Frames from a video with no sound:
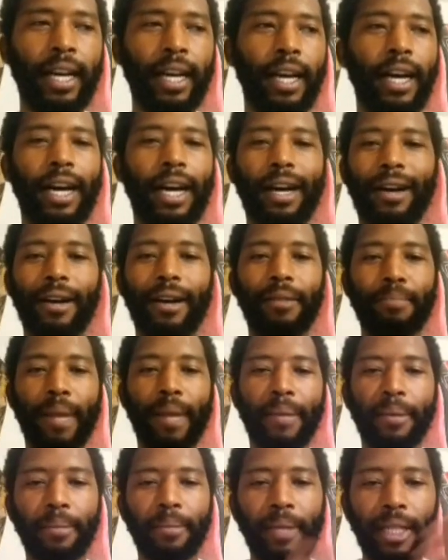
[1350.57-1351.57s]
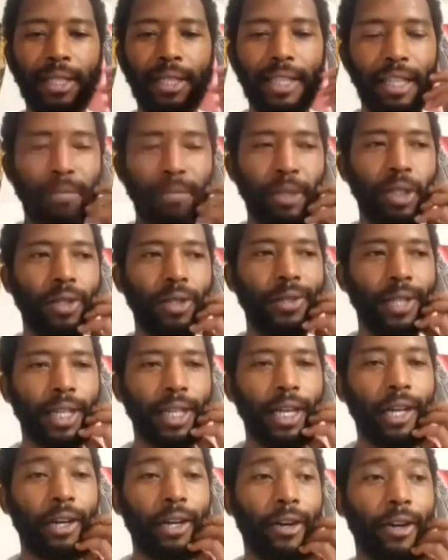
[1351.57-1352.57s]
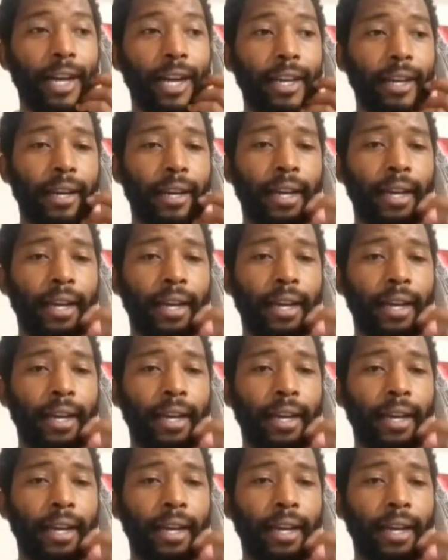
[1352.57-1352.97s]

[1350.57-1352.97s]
Mama Mia is going to be doing it on credit,